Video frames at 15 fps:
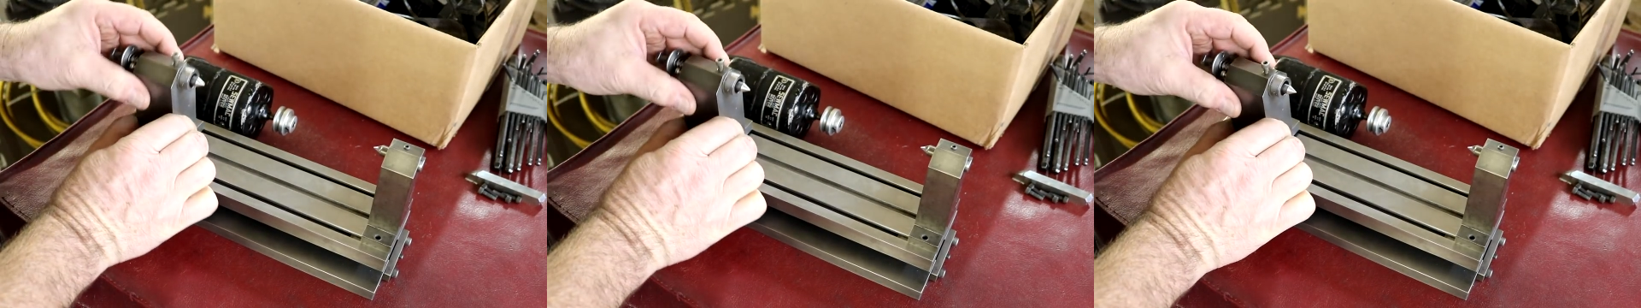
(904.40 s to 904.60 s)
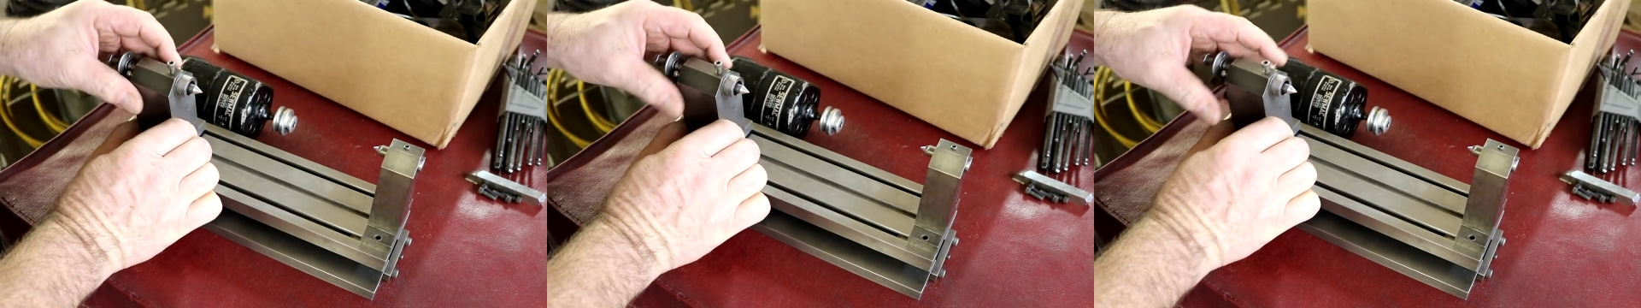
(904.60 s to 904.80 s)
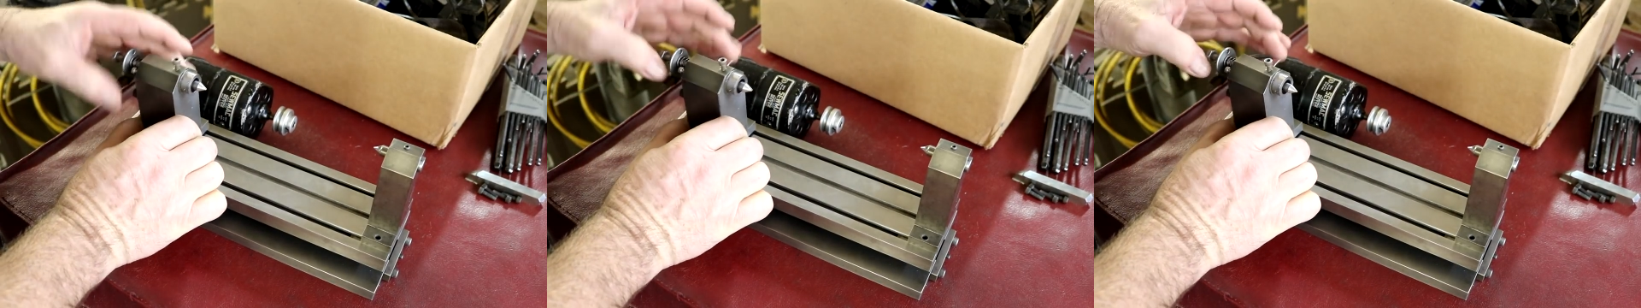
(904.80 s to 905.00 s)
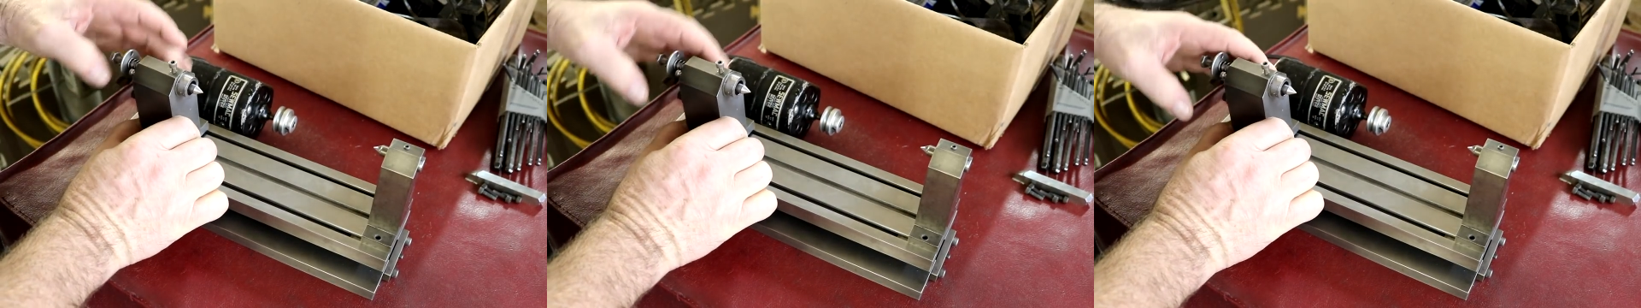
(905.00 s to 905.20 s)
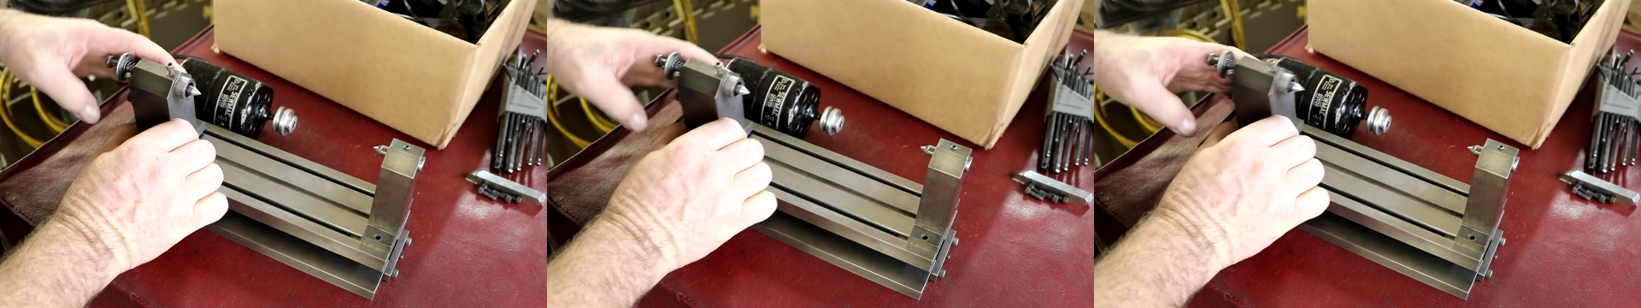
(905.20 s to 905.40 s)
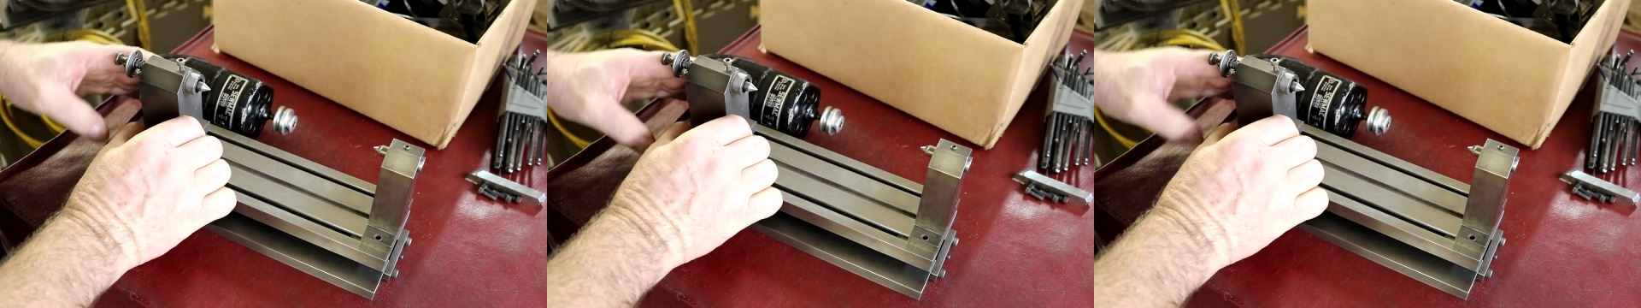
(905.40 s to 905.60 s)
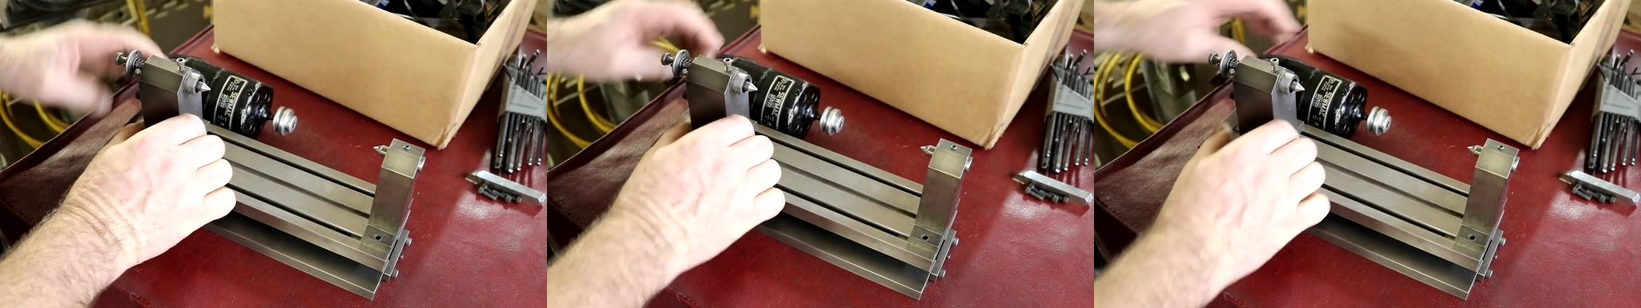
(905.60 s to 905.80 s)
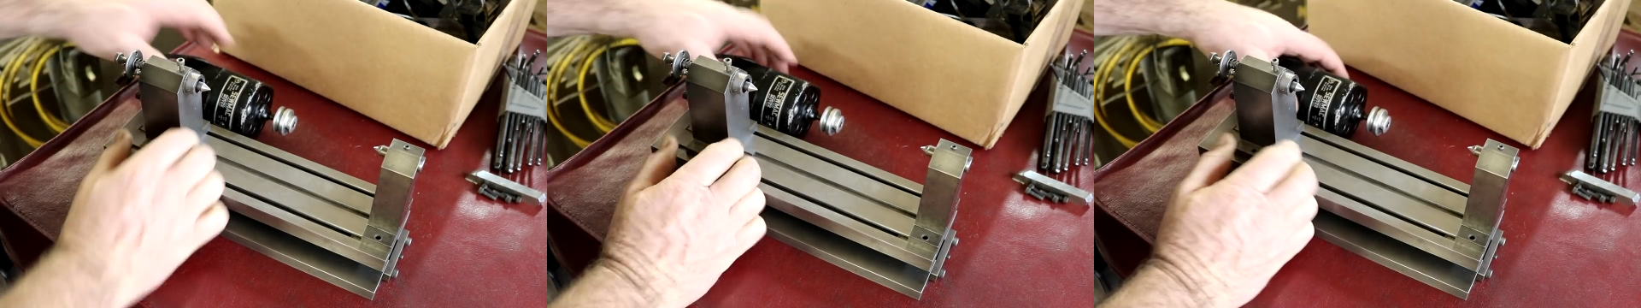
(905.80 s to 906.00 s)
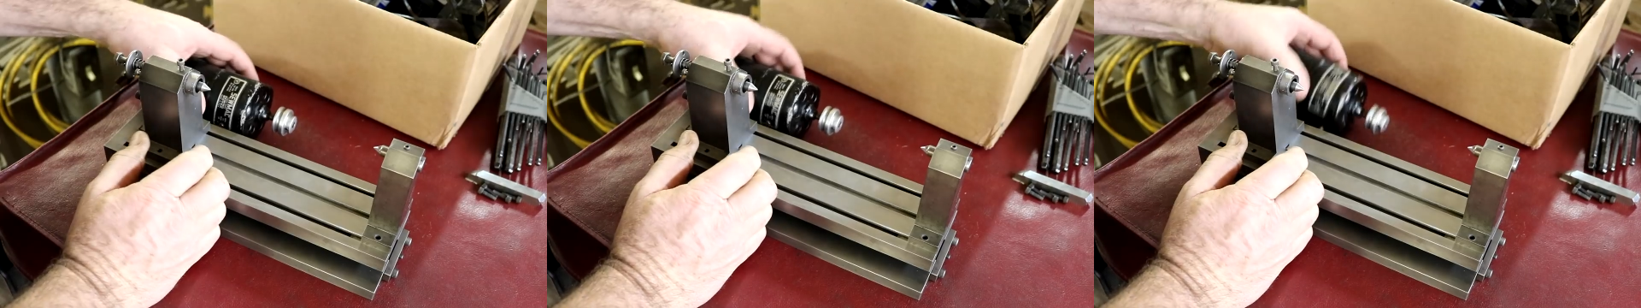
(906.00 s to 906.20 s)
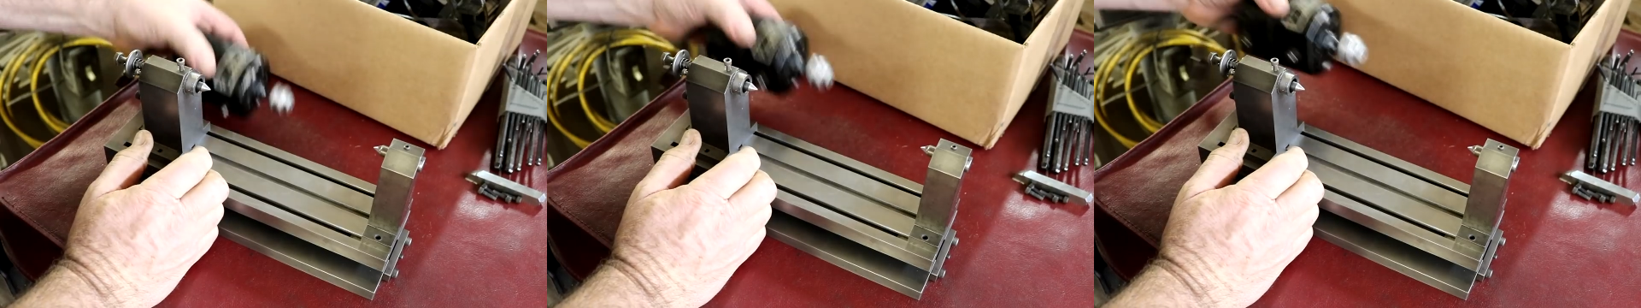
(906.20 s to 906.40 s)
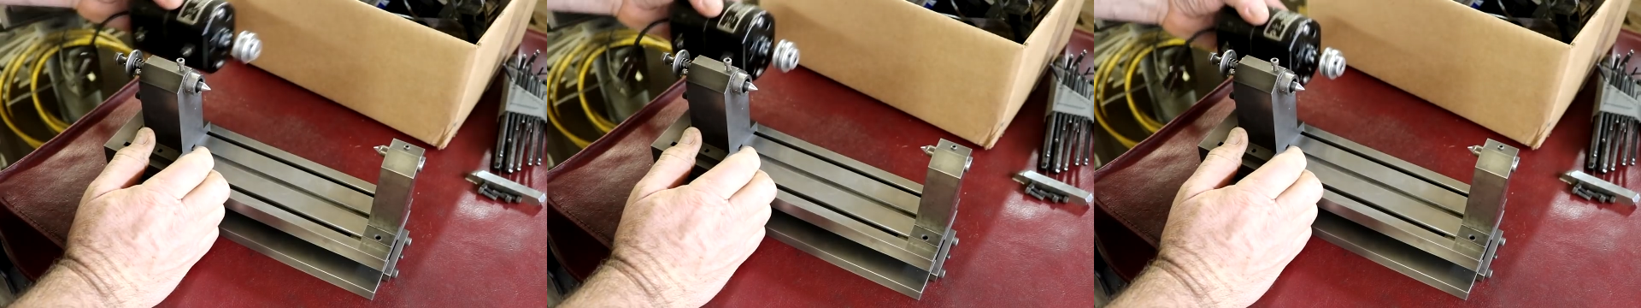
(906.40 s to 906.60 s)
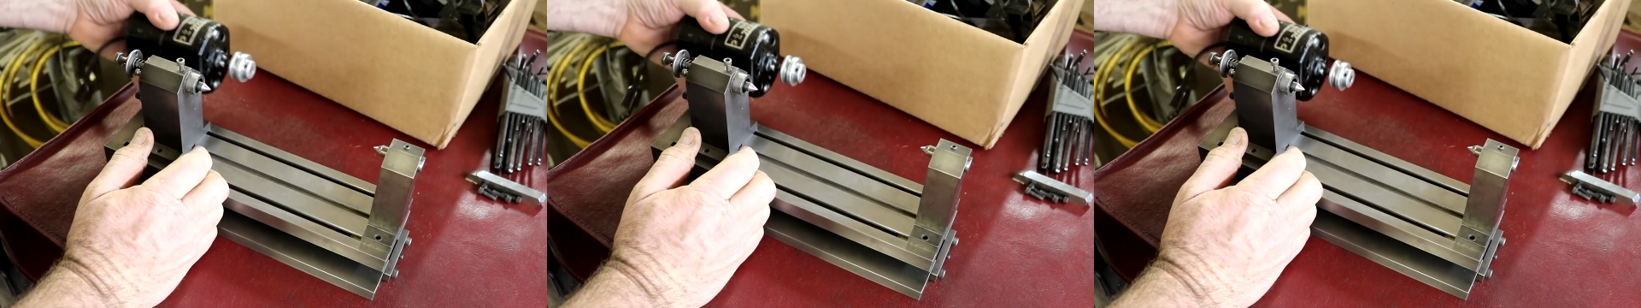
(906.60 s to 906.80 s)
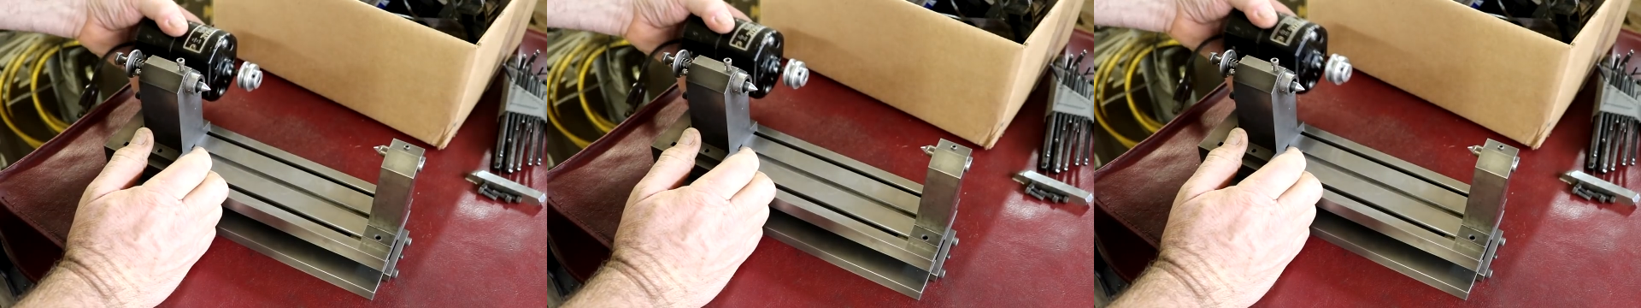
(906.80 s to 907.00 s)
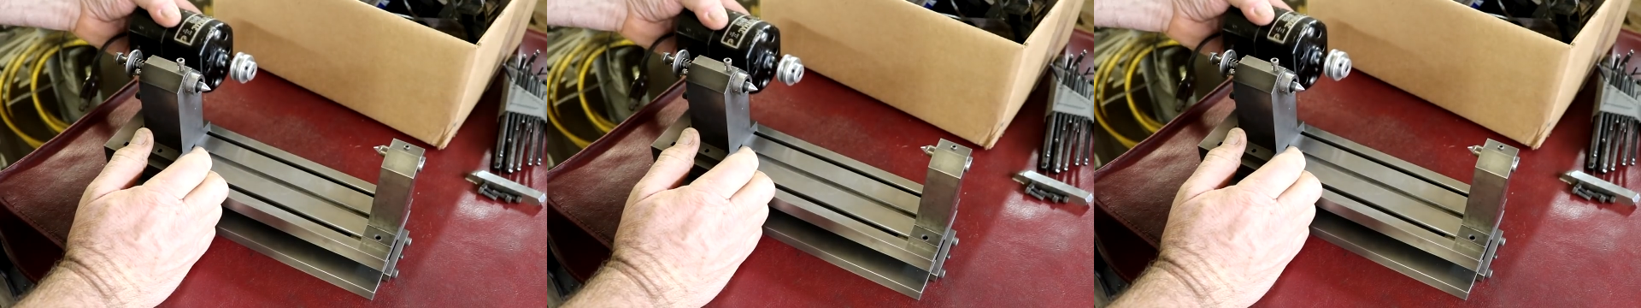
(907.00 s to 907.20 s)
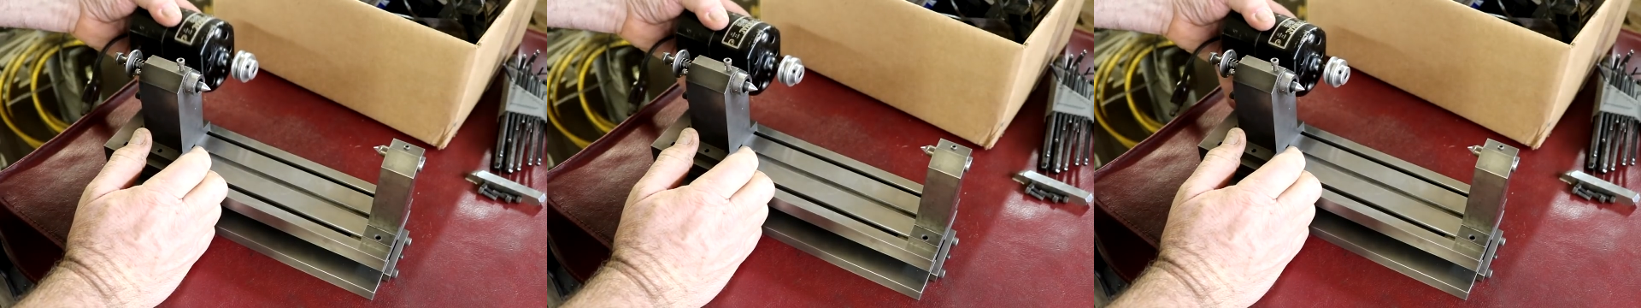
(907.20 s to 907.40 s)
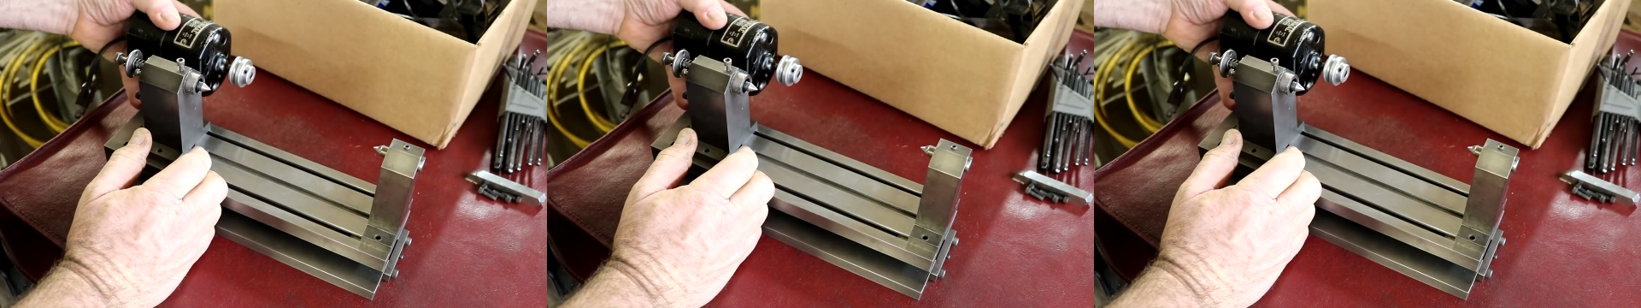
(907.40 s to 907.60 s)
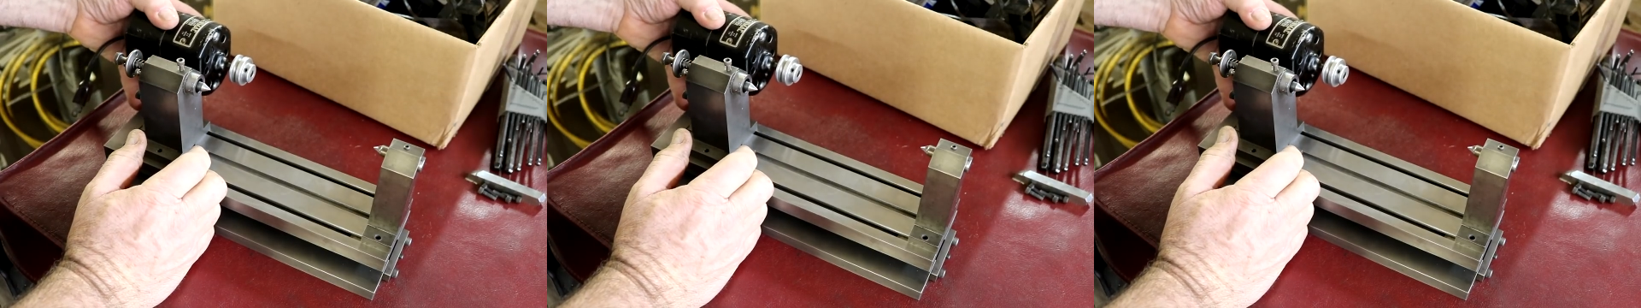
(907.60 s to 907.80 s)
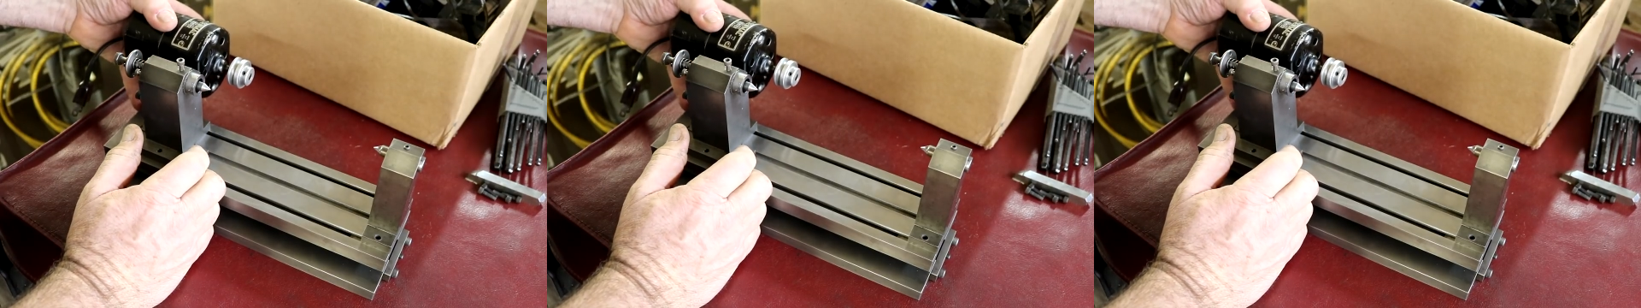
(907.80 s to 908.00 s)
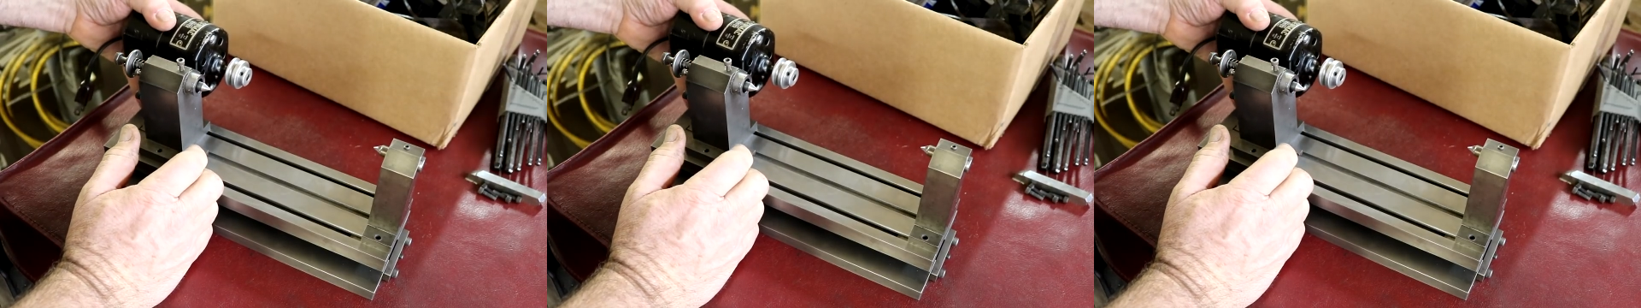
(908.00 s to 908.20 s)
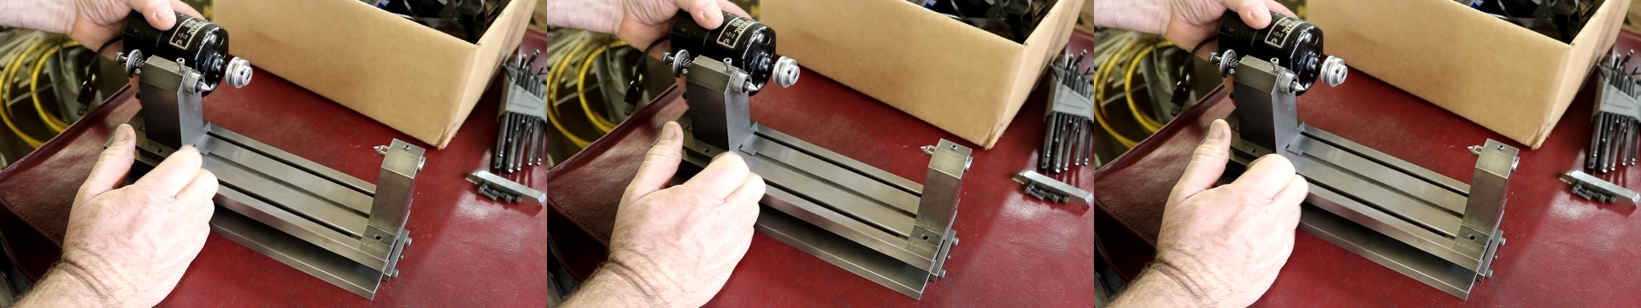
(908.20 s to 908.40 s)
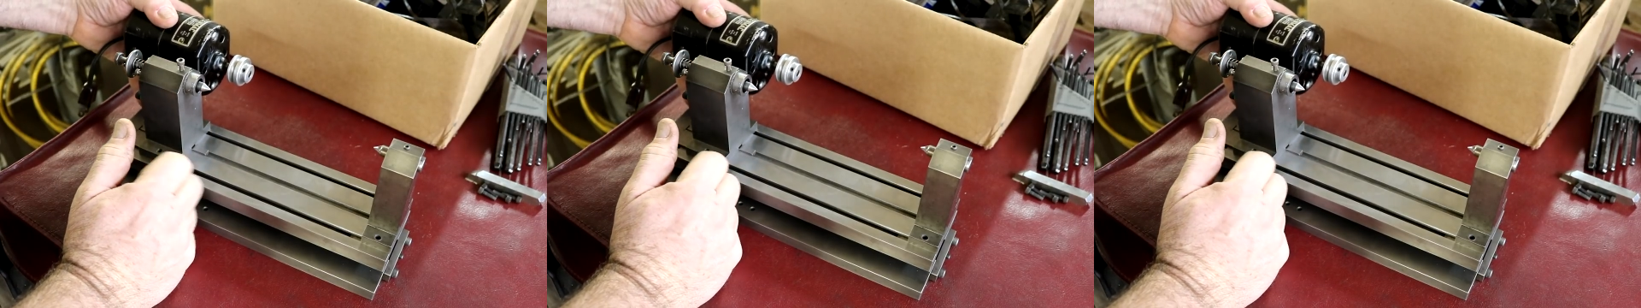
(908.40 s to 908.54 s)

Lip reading: (no speaker visible)